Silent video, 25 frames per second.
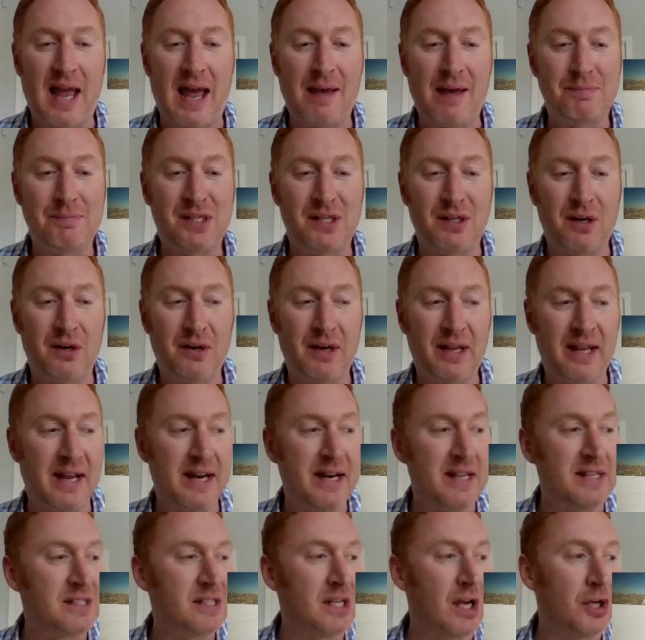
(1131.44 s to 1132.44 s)

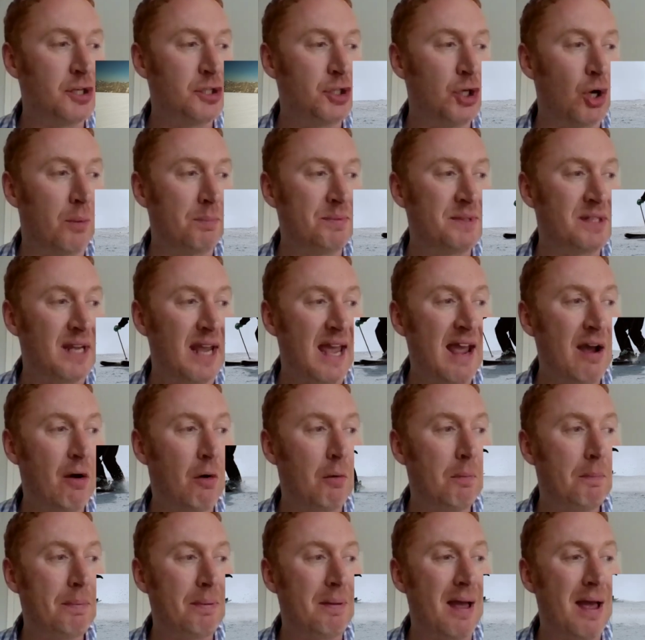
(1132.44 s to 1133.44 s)
And it's our job to
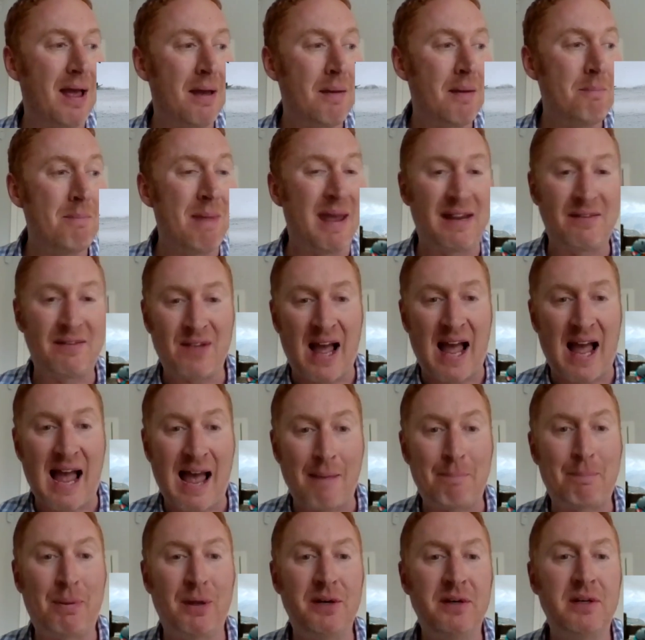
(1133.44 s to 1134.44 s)
help make that
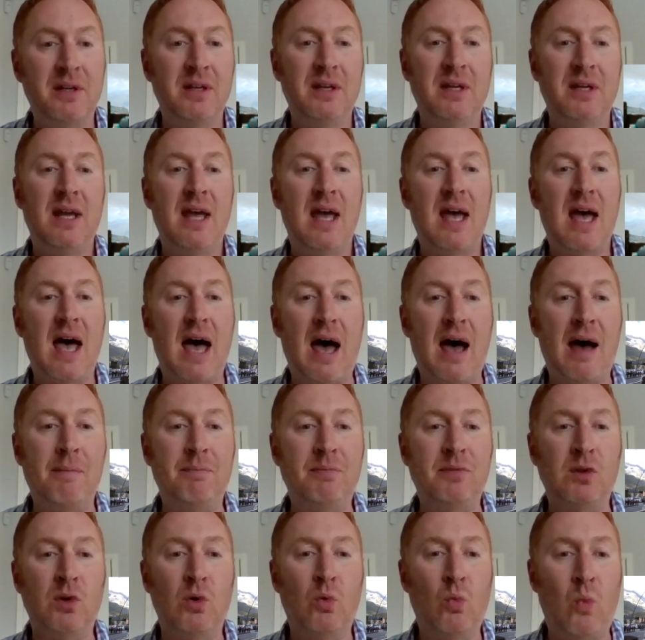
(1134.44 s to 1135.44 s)
happen
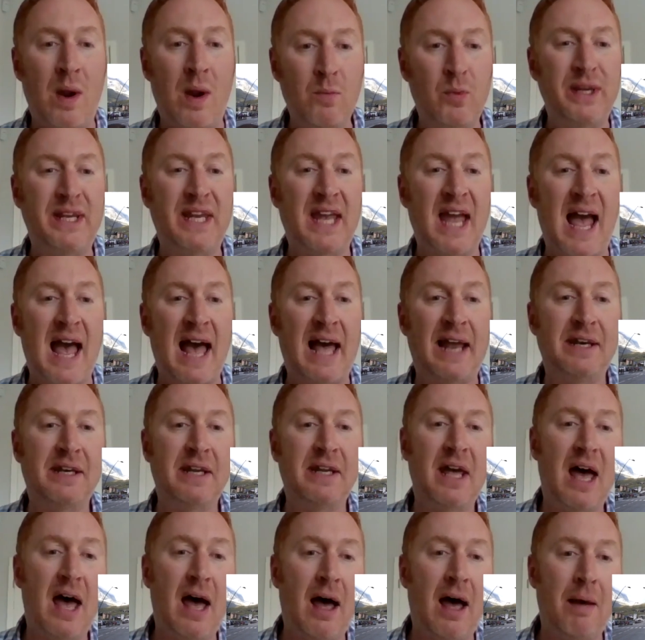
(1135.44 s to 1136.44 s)
when we
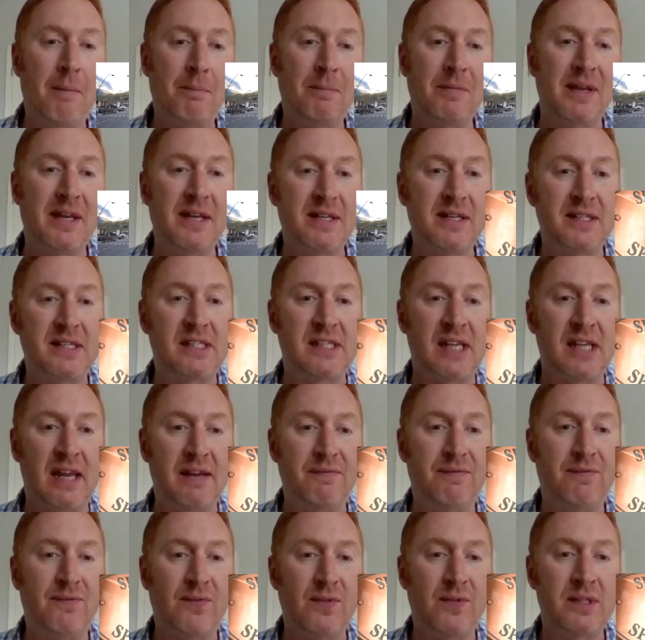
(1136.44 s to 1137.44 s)
can, in a
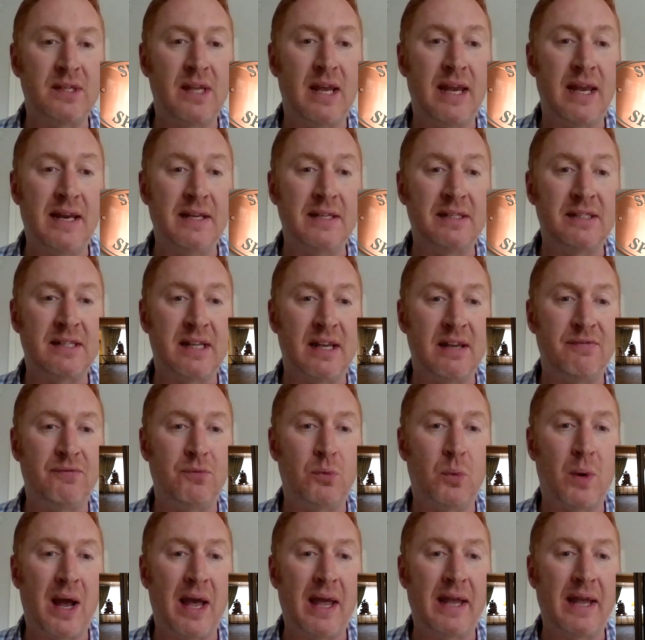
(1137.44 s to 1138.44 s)
safe
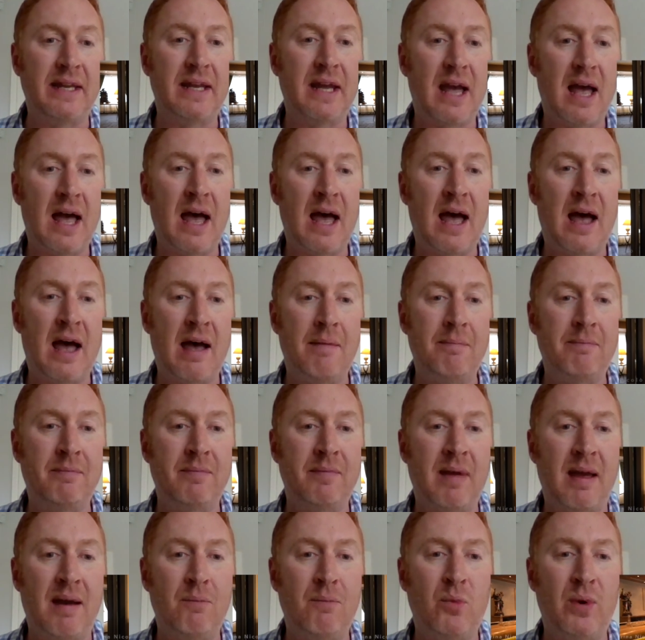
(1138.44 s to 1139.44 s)
way.
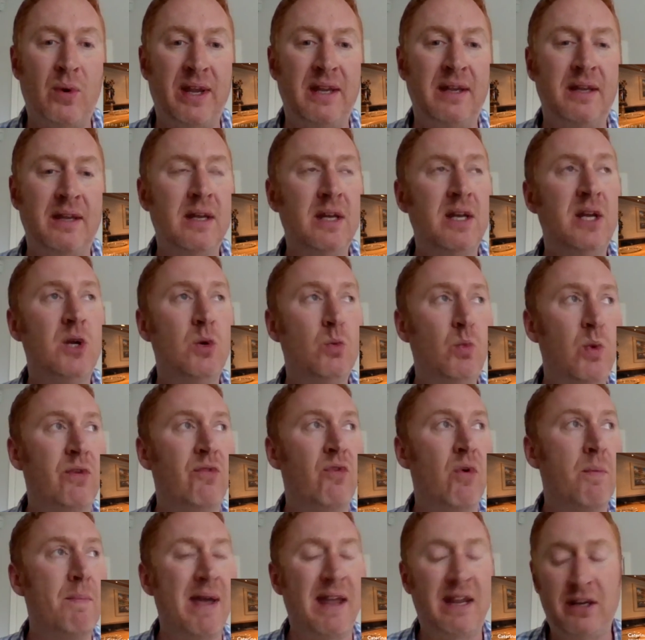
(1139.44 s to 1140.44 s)
And we
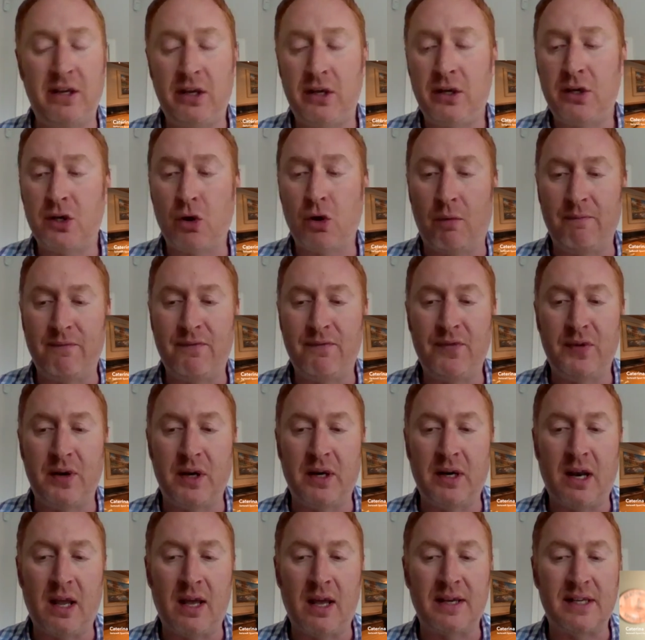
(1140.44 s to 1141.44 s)
remain
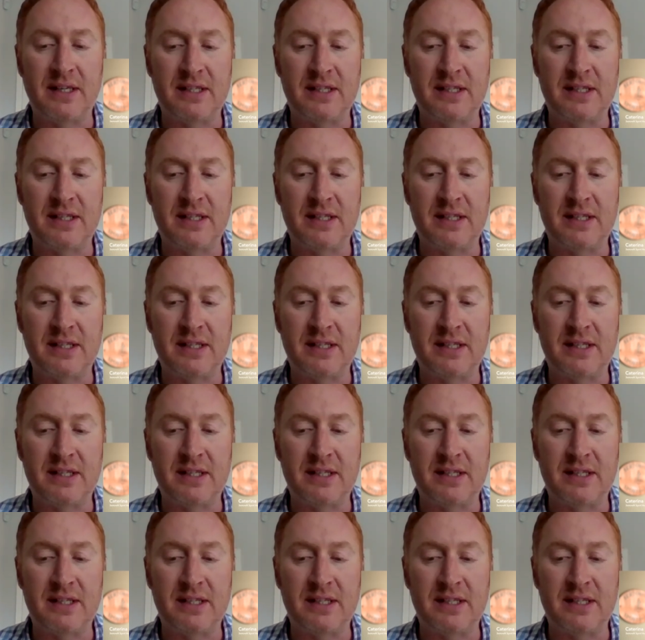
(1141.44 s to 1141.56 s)
confident, like I